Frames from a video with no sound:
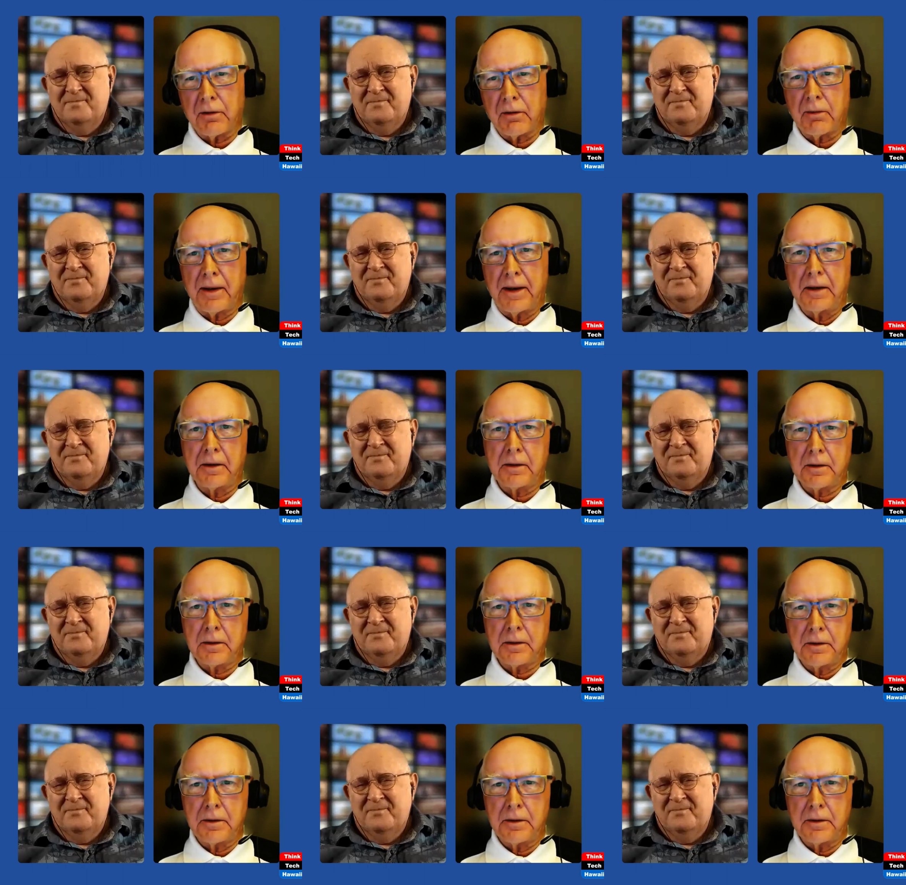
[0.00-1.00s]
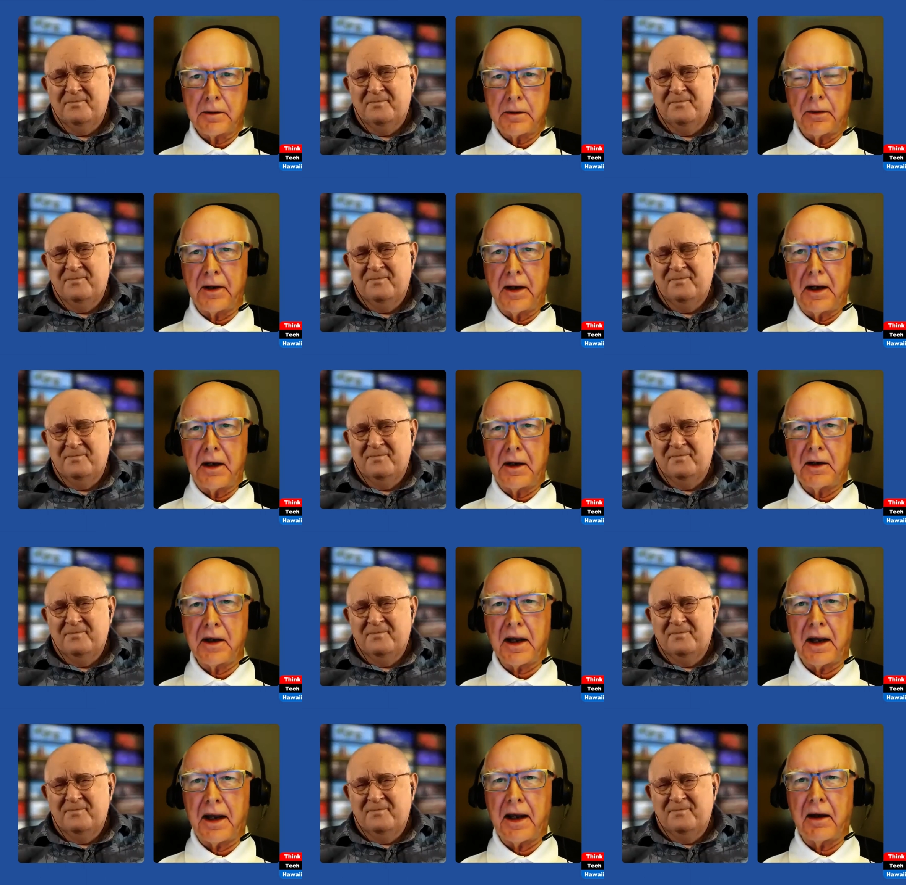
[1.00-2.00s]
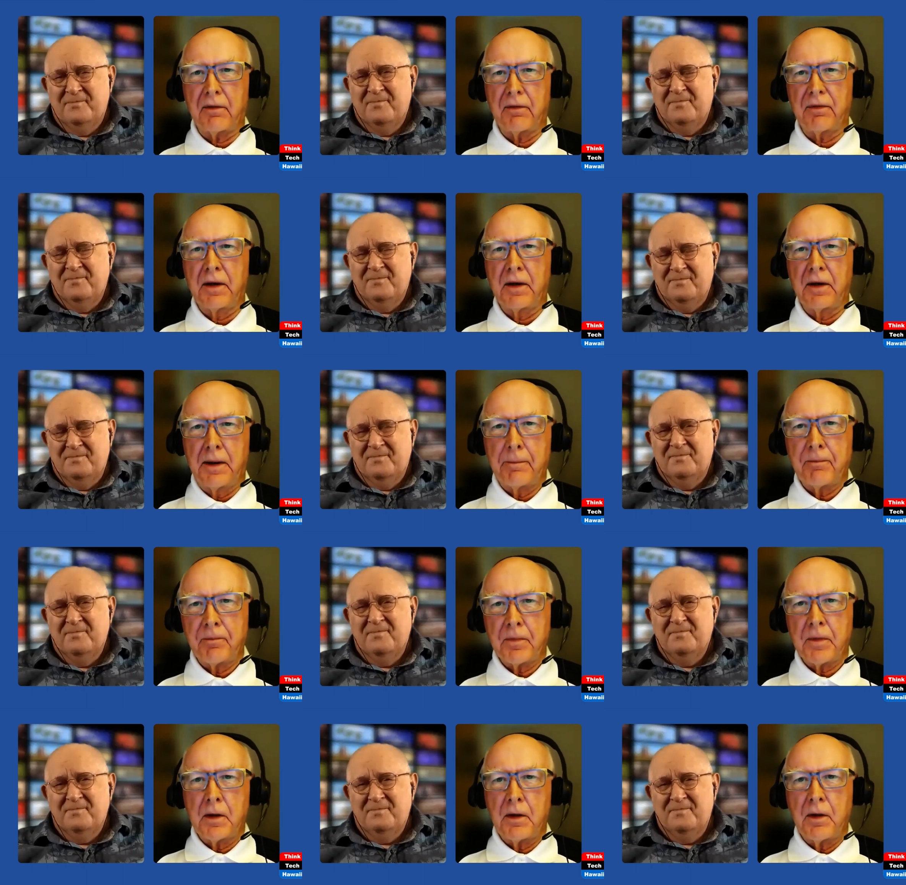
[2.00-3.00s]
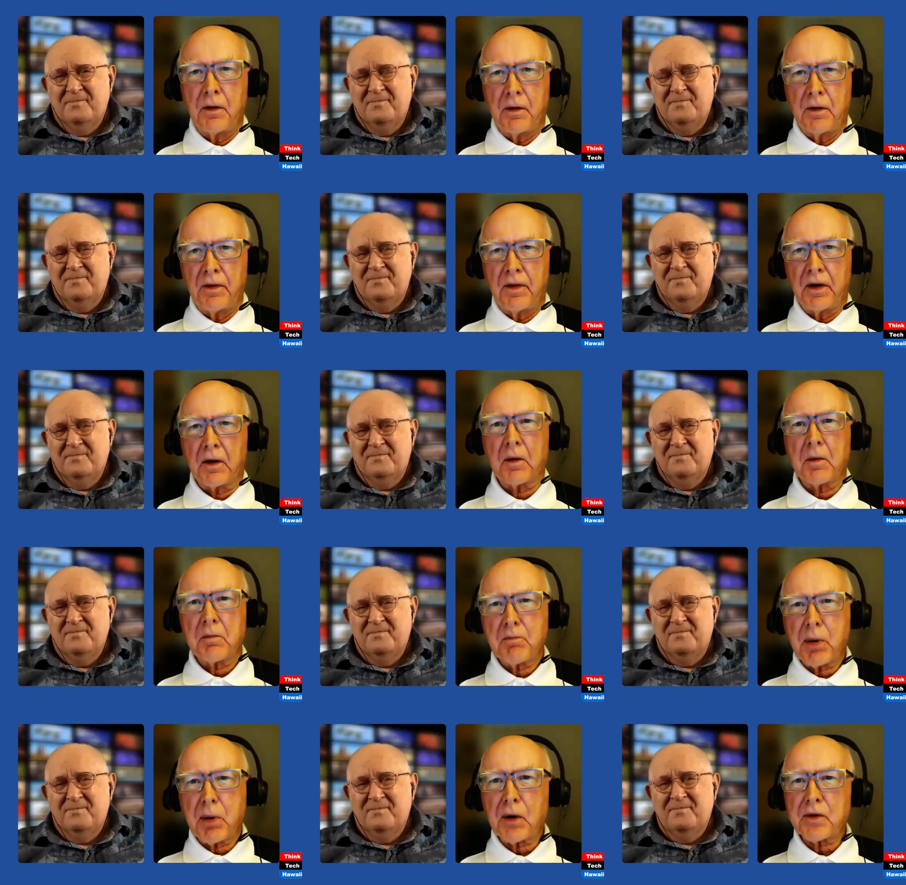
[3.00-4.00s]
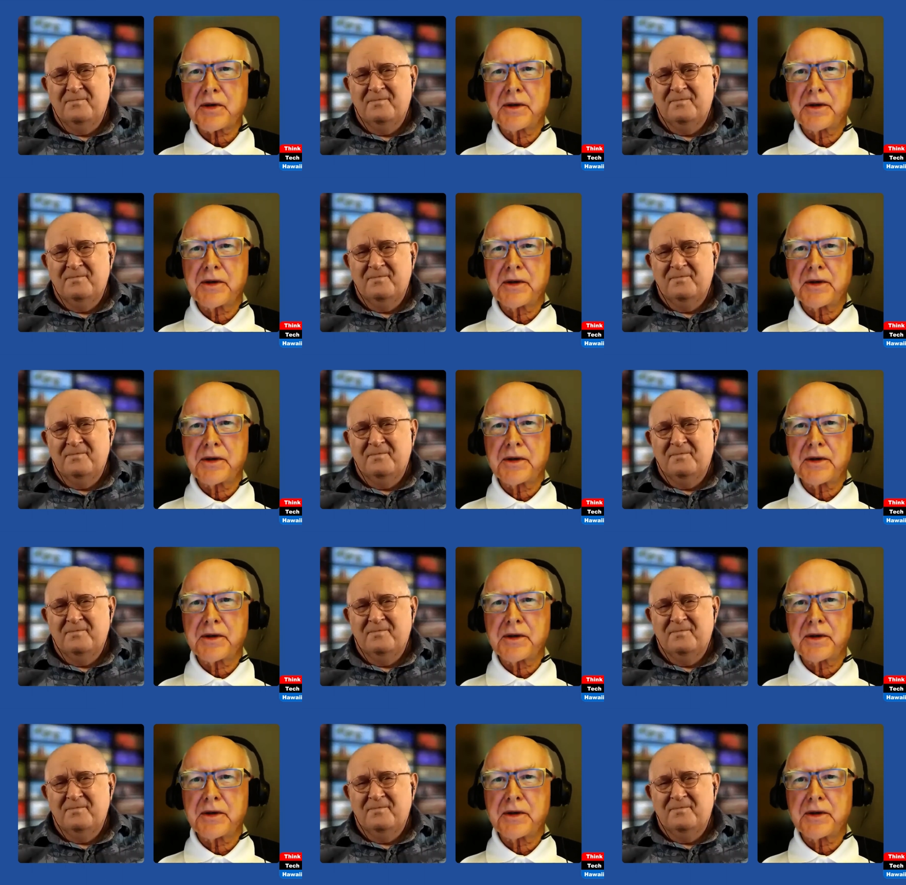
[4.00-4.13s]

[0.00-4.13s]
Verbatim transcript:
Speaker 1: pay their rent, you know, they need to have their